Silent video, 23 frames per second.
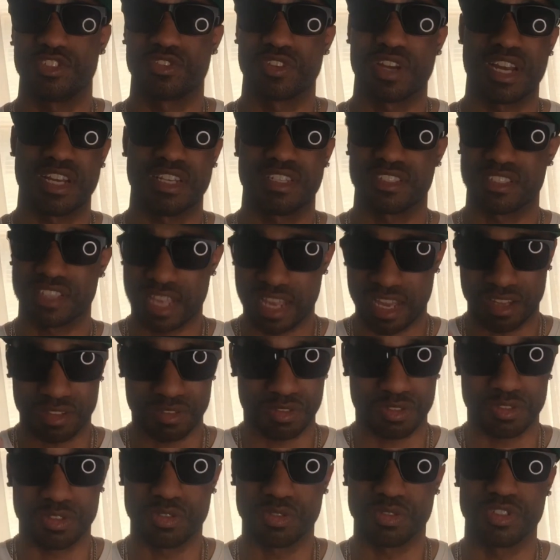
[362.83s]
dries down
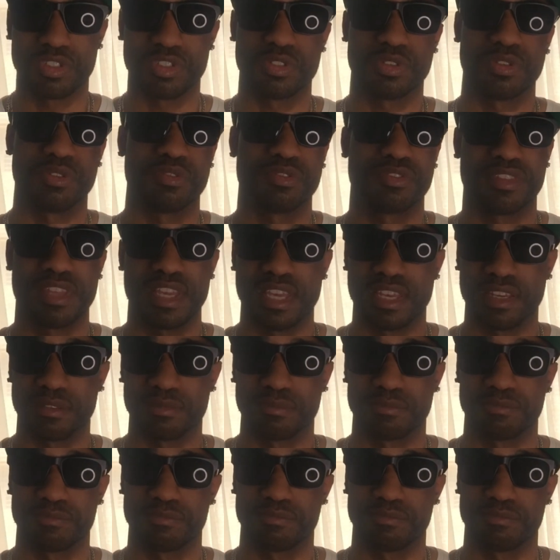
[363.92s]
to do his own thing.